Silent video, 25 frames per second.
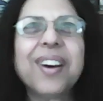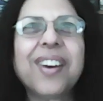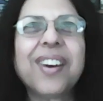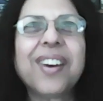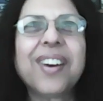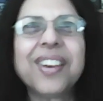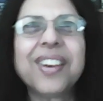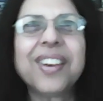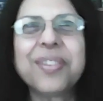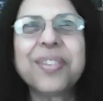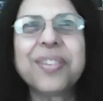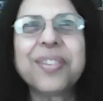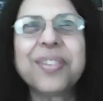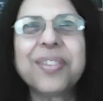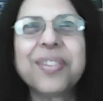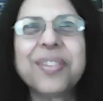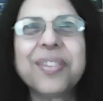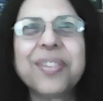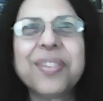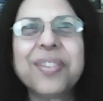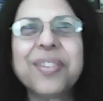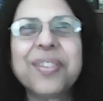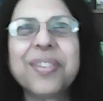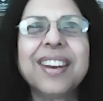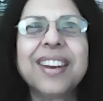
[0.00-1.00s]
now
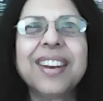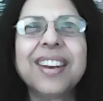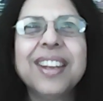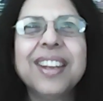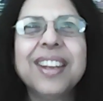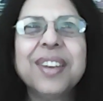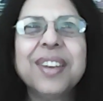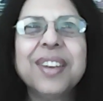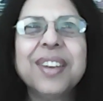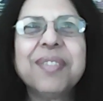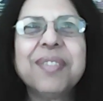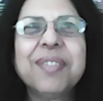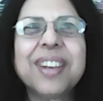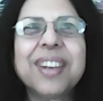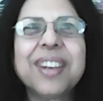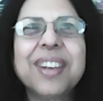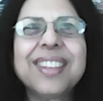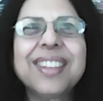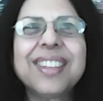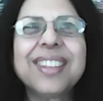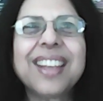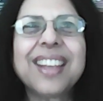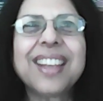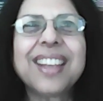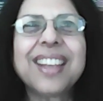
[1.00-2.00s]
on
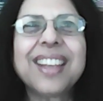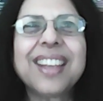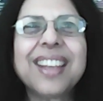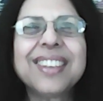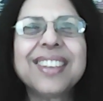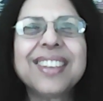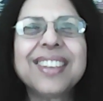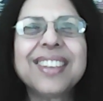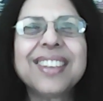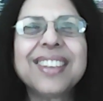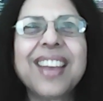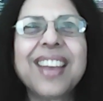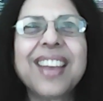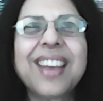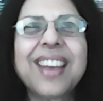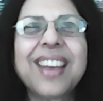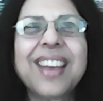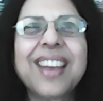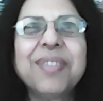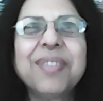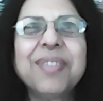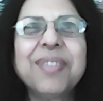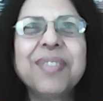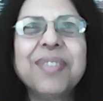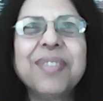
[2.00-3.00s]
forever. But
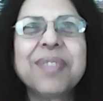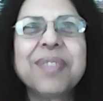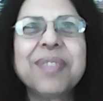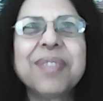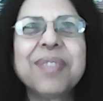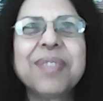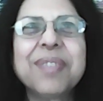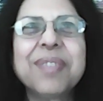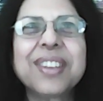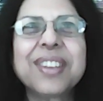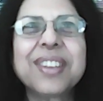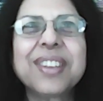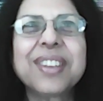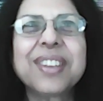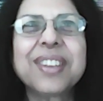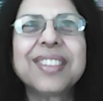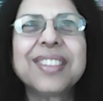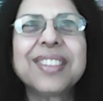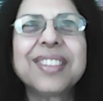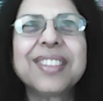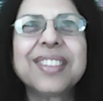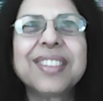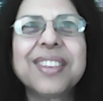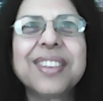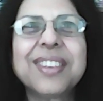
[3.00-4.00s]
that did not
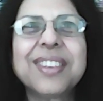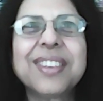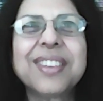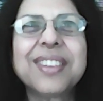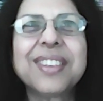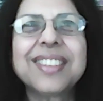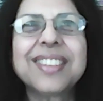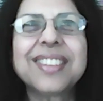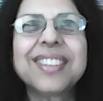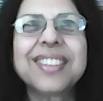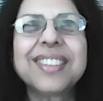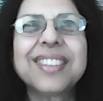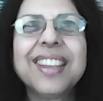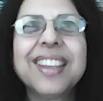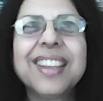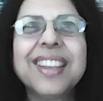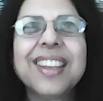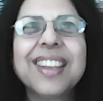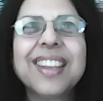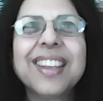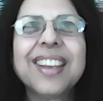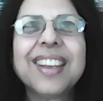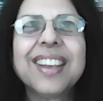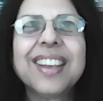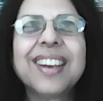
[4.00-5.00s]
happen because as soon
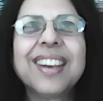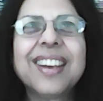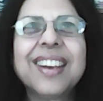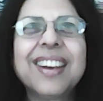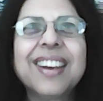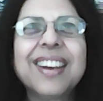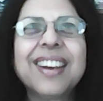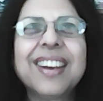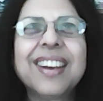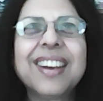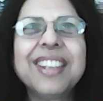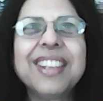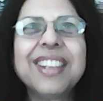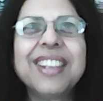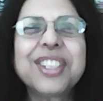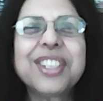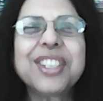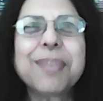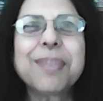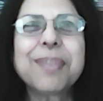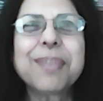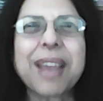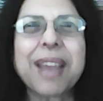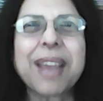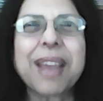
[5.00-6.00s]
as
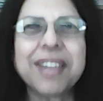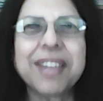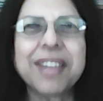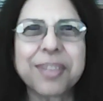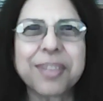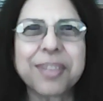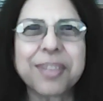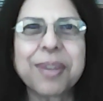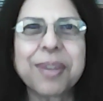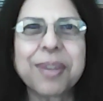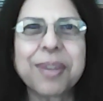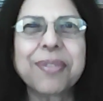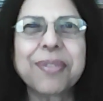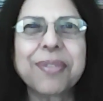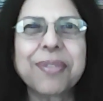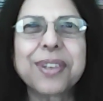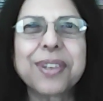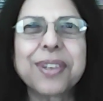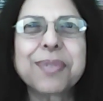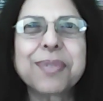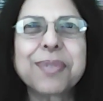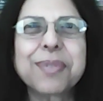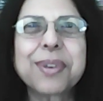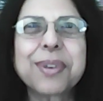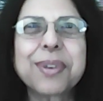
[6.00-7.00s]
Arranged
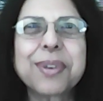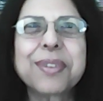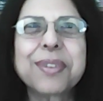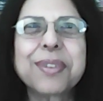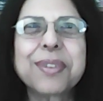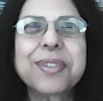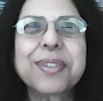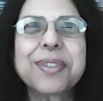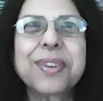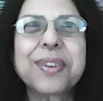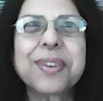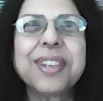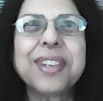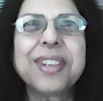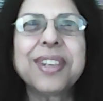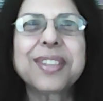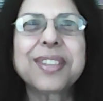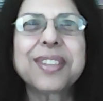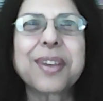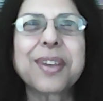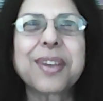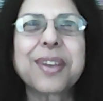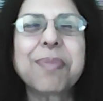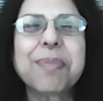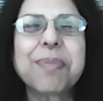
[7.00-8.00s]
Marriage, my first book of
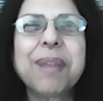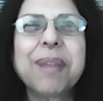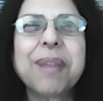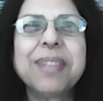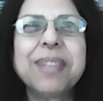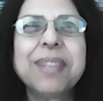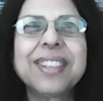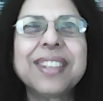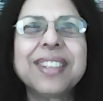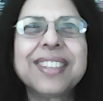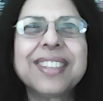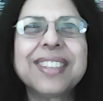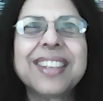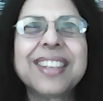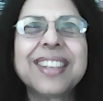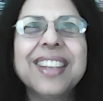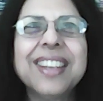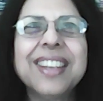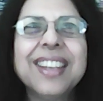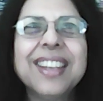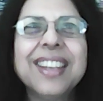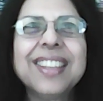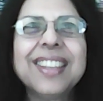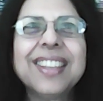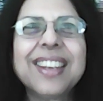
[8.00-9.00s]
stories, got published,
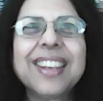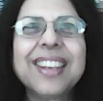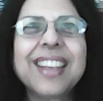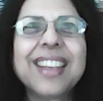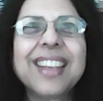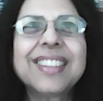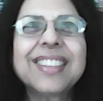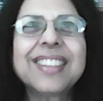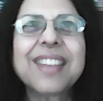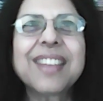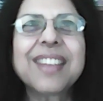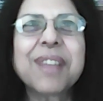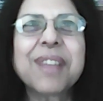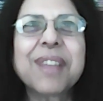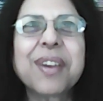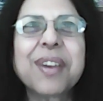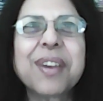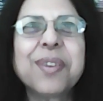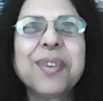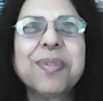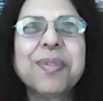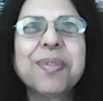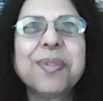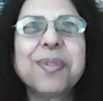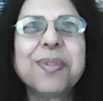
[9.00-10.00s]
the next time I
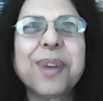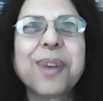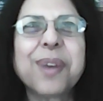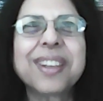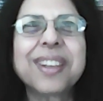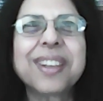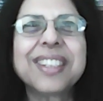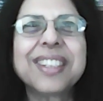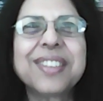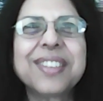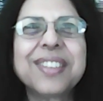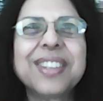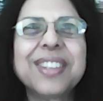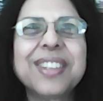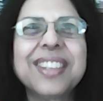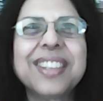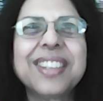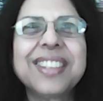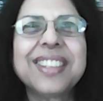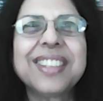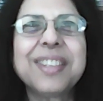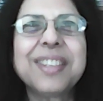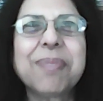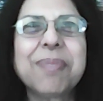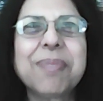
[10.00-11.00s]
walked into a Desi
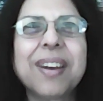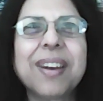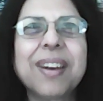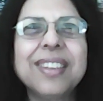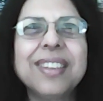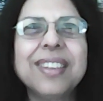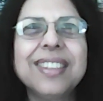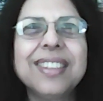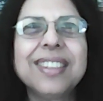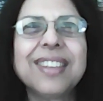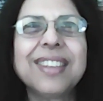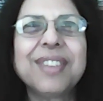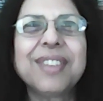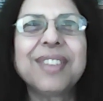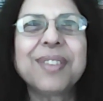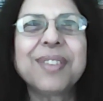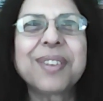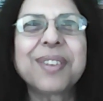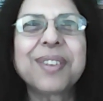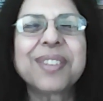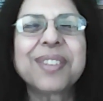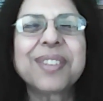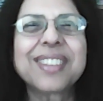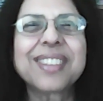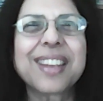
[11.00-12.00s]
party, everyone was
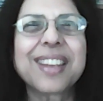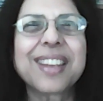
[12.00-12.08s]
like,